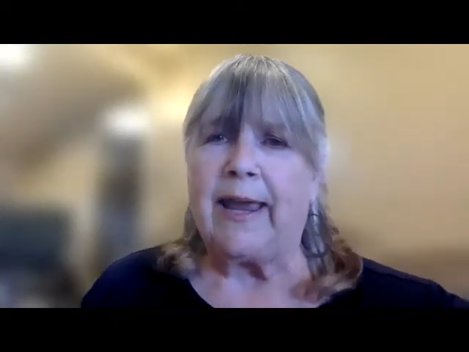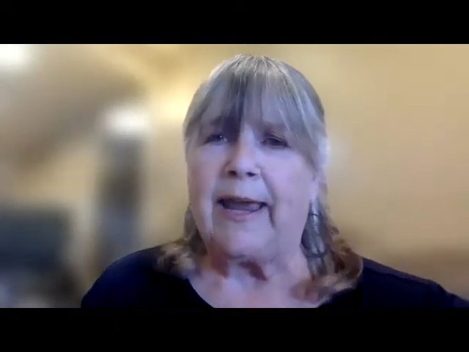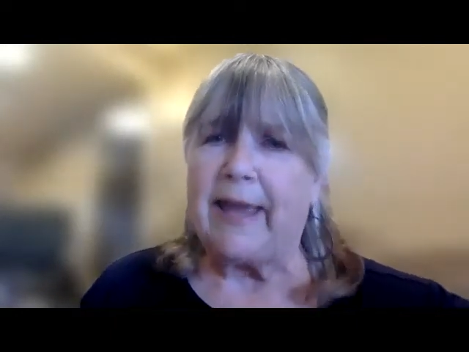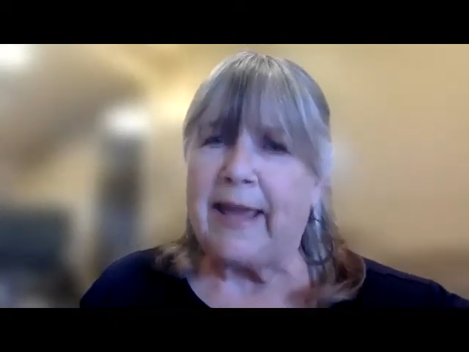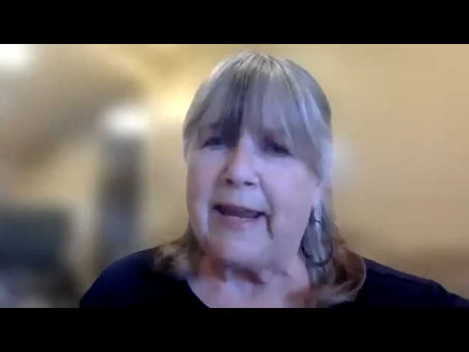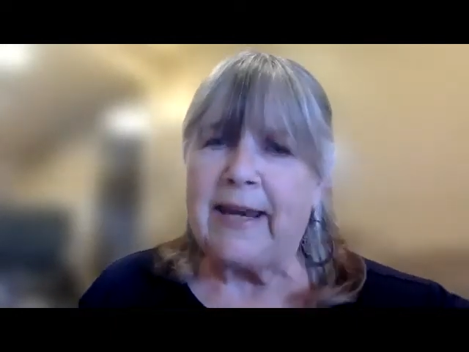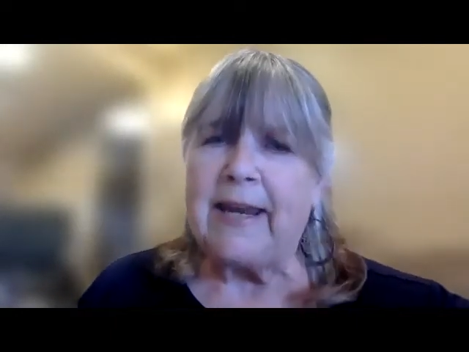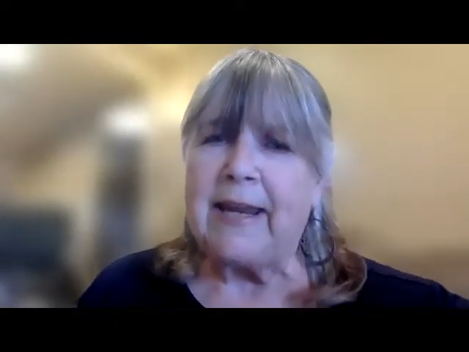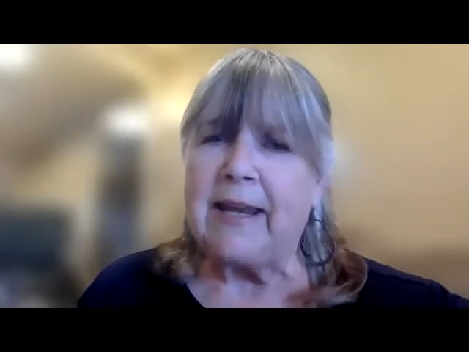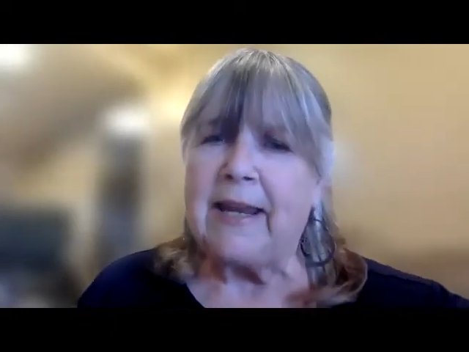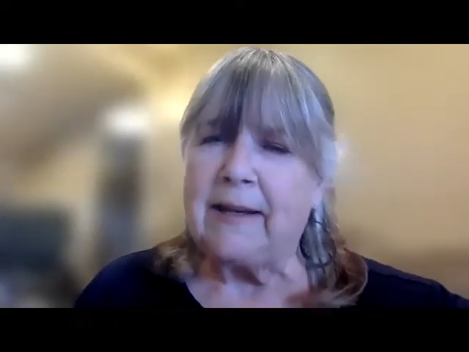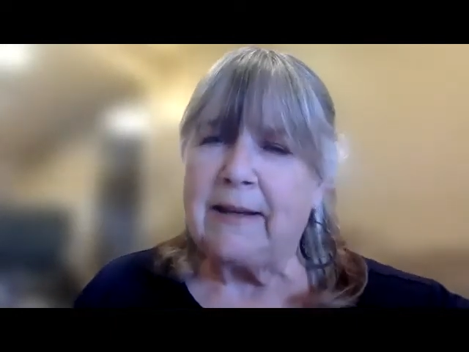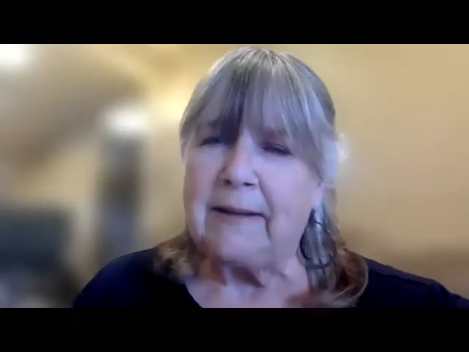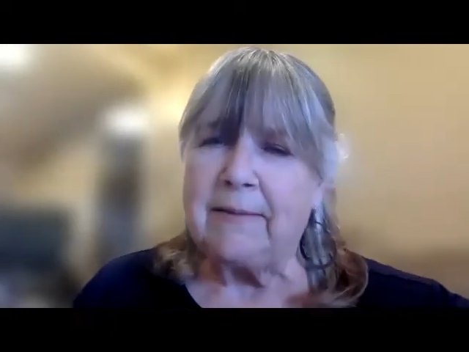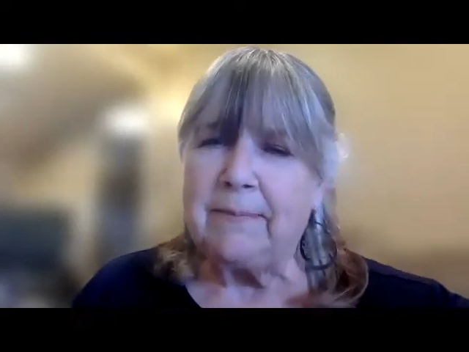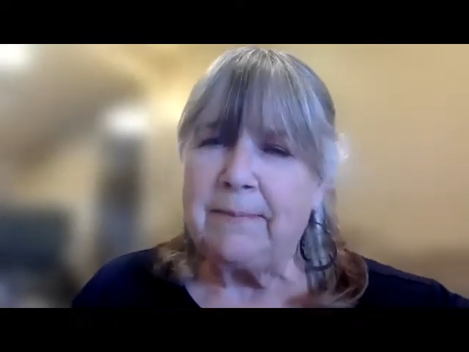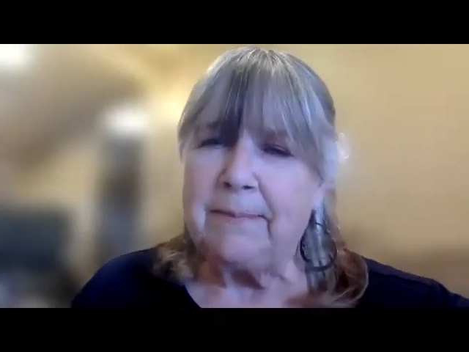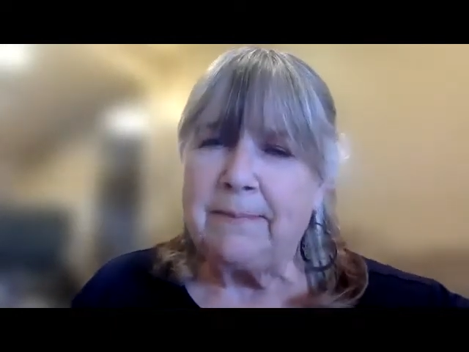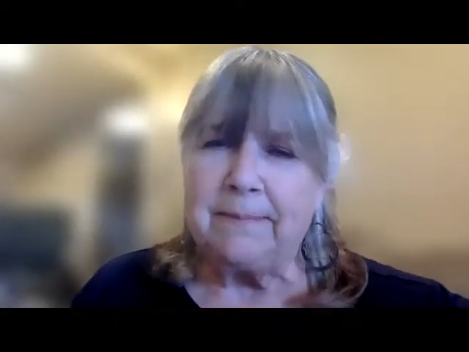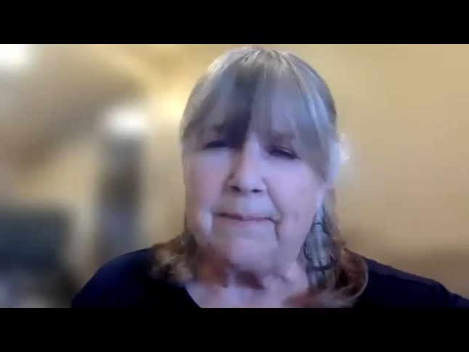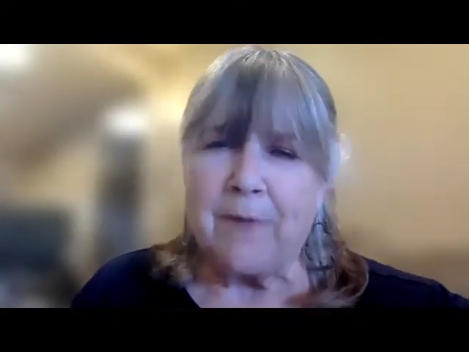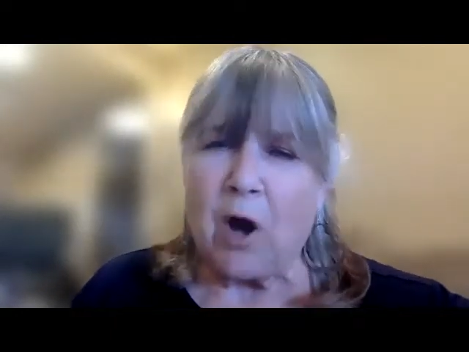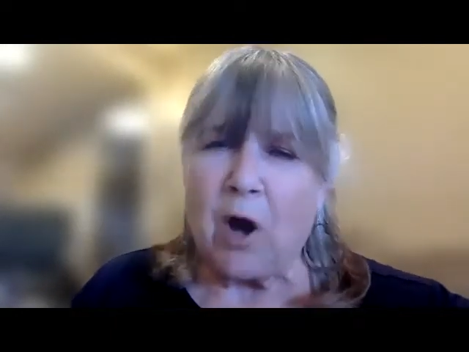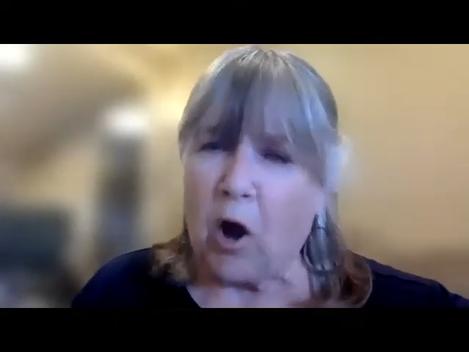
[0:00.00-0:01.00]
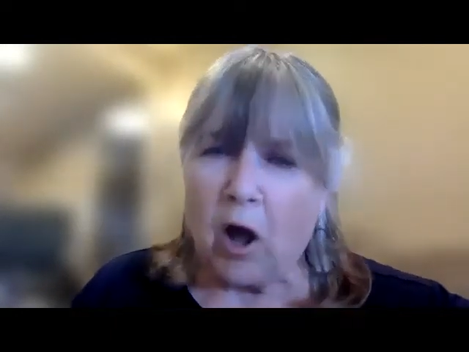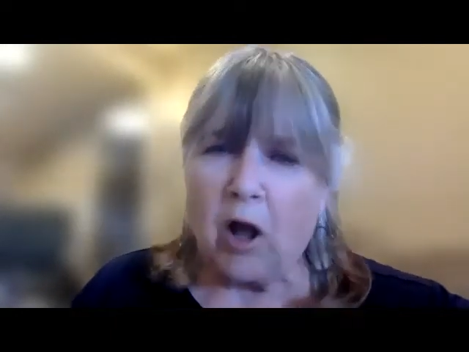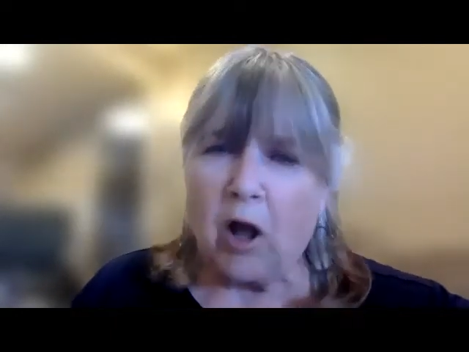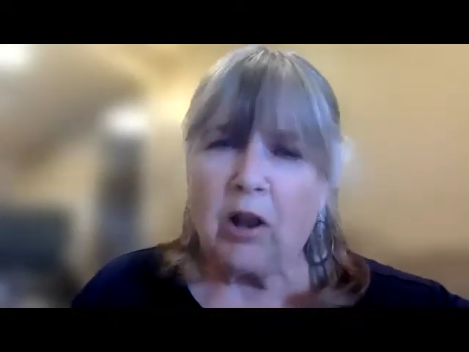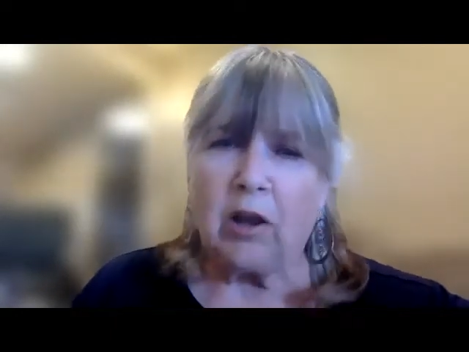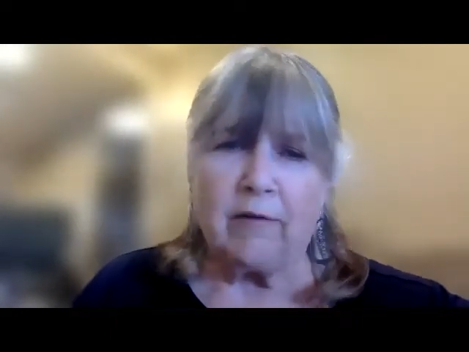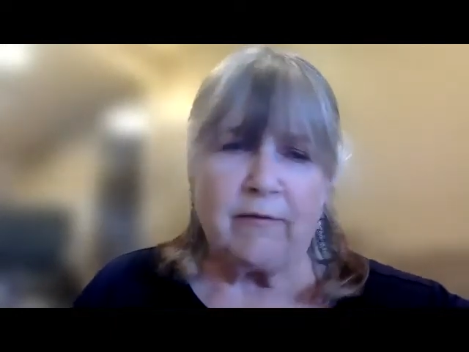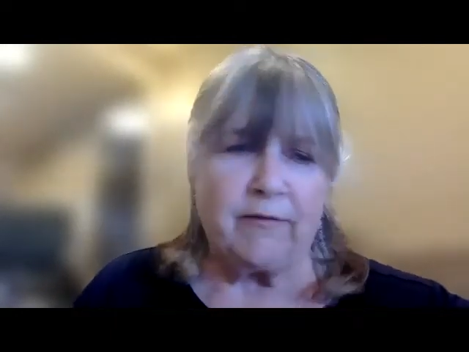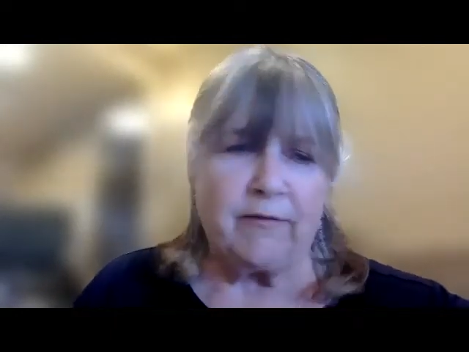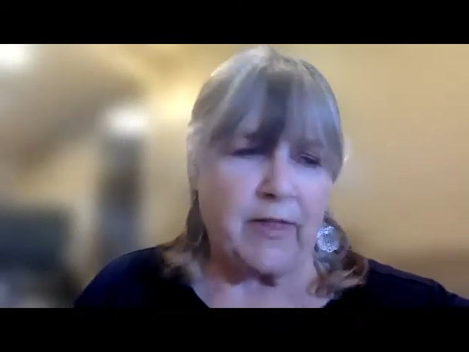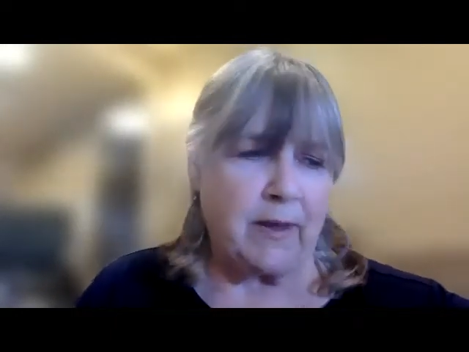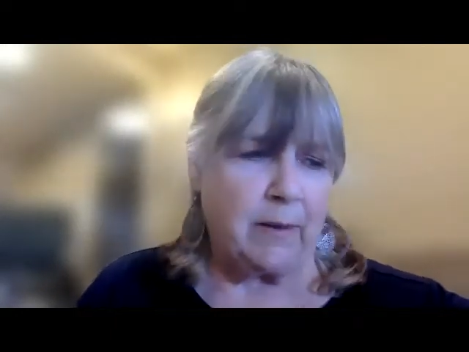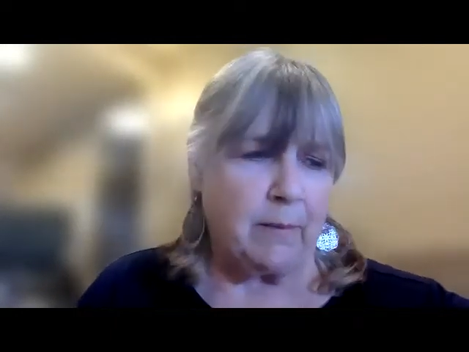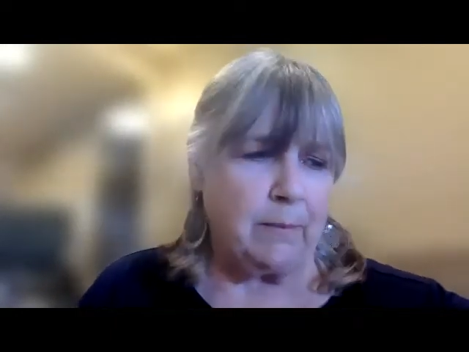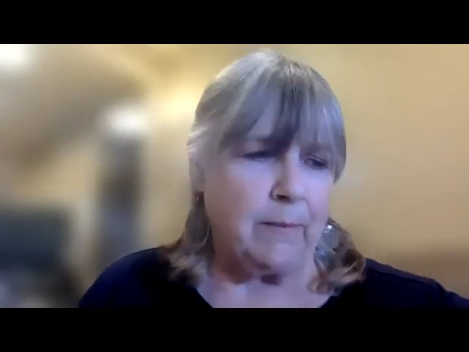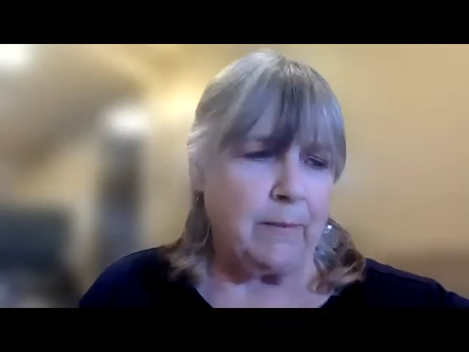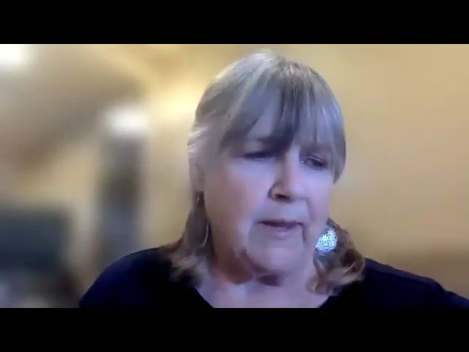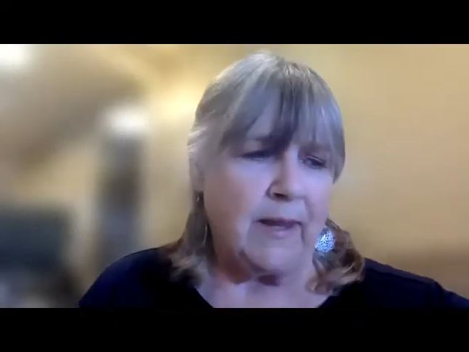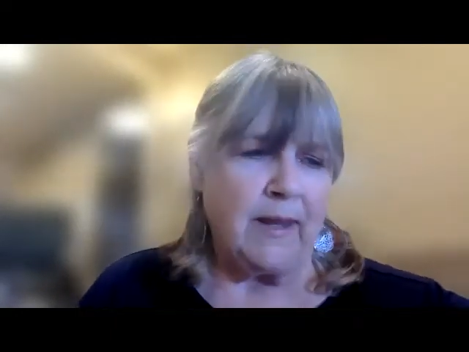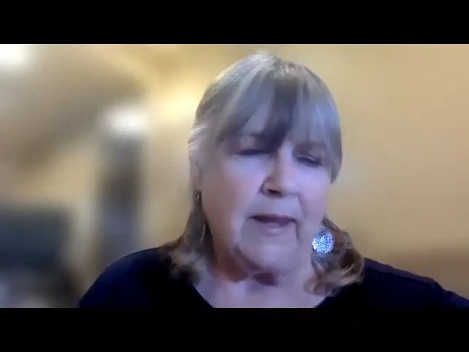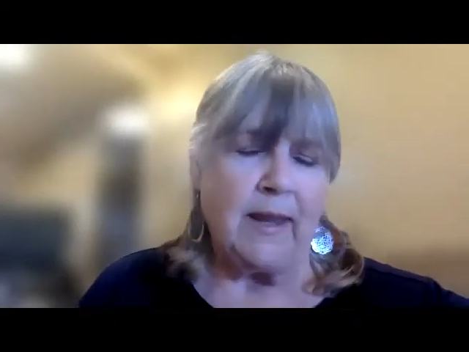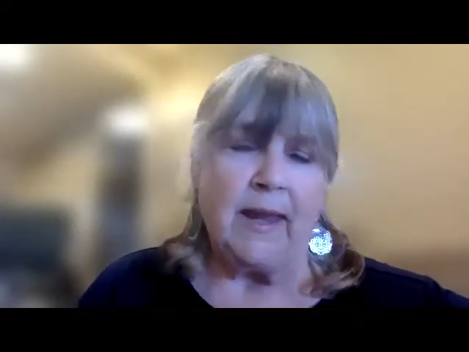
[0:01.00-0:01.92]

any and all of them.